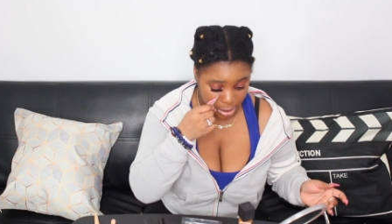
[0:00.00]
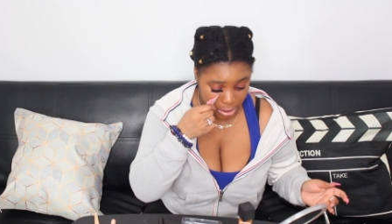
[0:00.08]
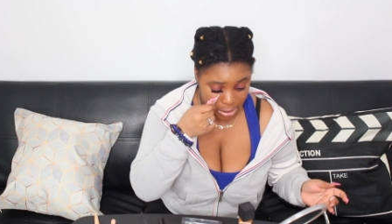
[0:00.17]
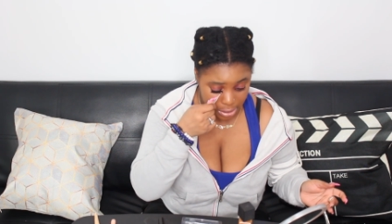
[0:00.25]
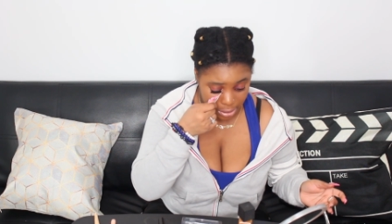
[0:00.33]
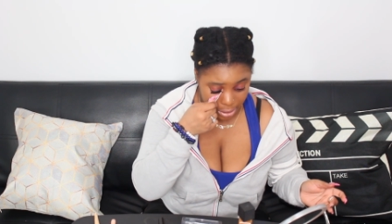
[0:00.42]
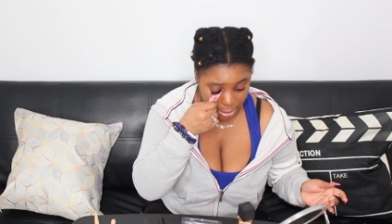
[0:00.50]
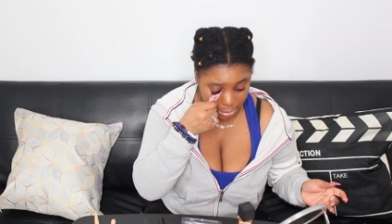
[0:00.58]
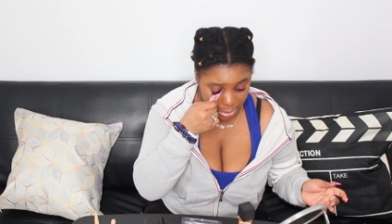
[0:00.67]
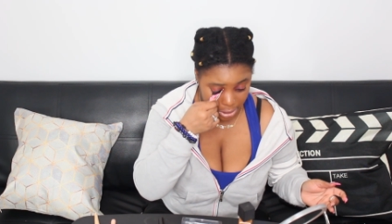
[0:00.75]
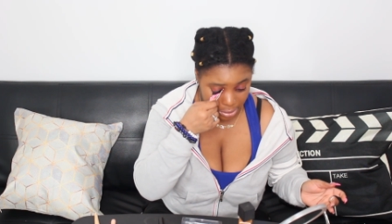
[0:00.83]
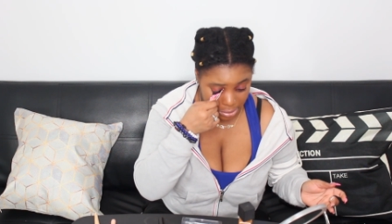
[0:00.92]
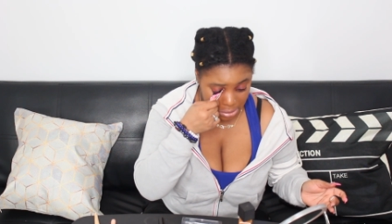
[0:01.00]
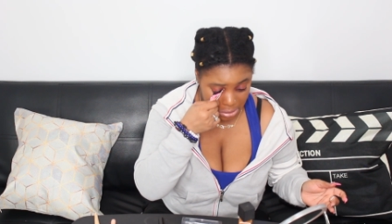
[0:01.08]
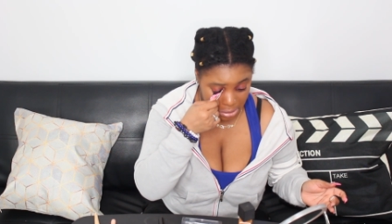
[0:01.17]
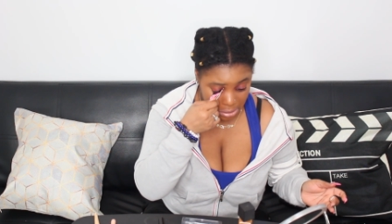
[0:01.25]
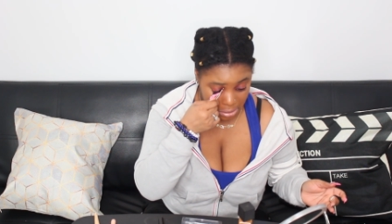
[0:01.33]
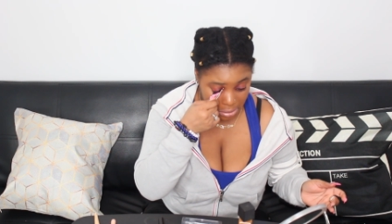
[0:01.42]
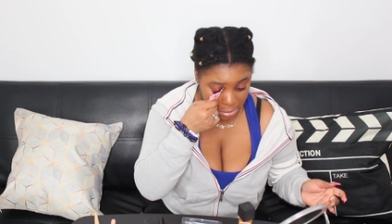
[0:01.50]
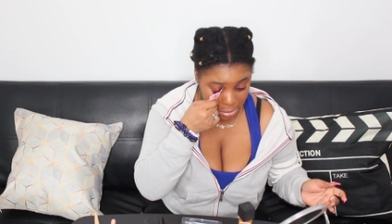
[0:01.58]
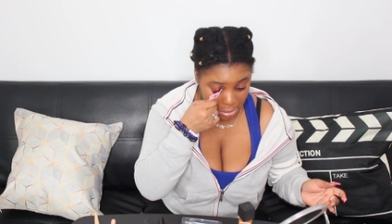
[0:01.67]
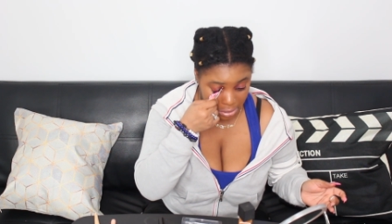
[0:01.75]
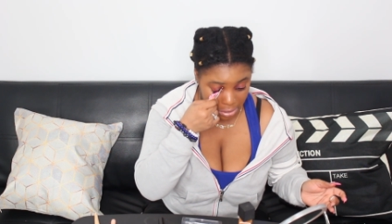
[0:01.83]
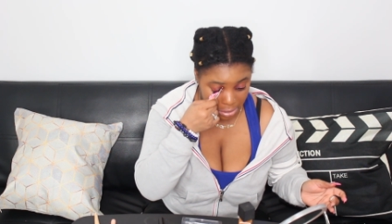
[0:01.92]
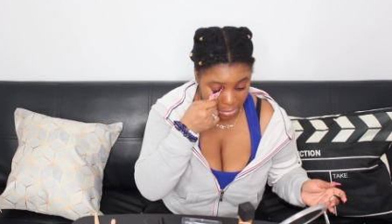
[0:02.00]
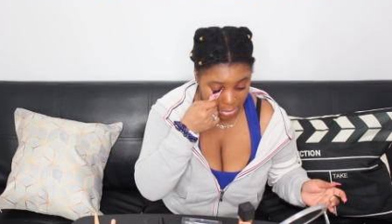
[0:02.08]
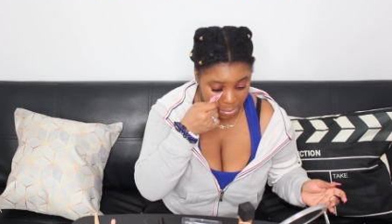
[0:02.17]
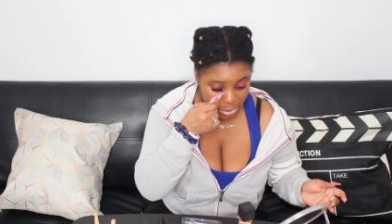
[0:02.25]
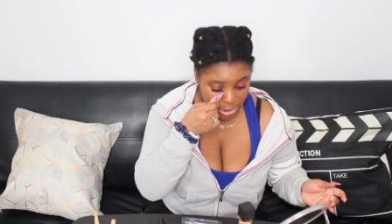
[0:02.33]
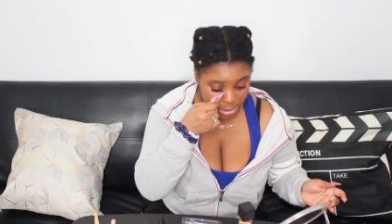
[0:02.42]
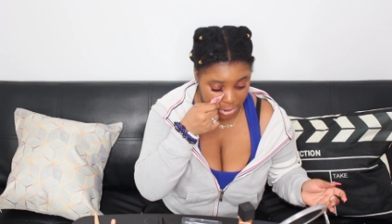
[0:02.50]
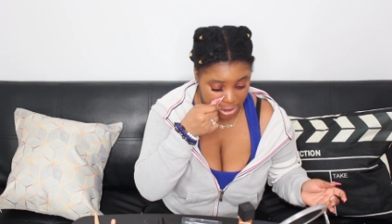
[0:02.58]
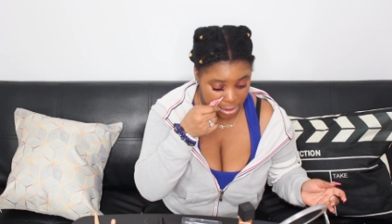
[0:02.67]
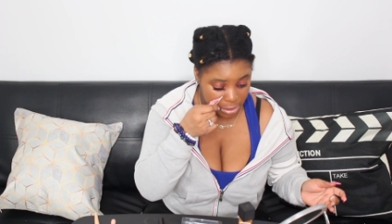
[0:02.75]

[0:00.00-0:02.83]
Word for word: It's a lot of maintenance, y'all. I'm gonna push my